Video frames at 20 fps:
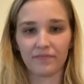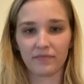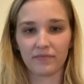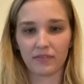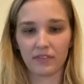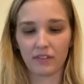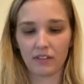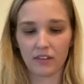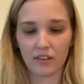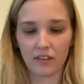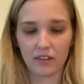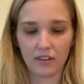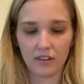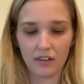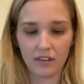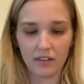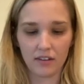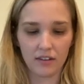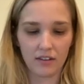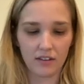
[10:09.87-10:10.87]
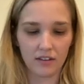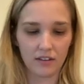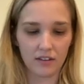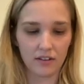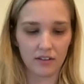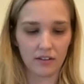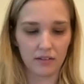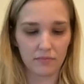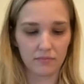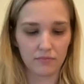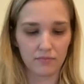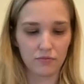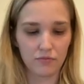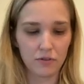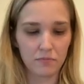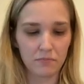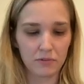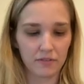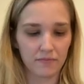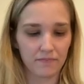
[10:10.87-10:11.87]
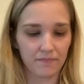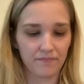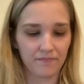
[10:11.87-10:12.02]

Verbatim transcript: Uh, whoops.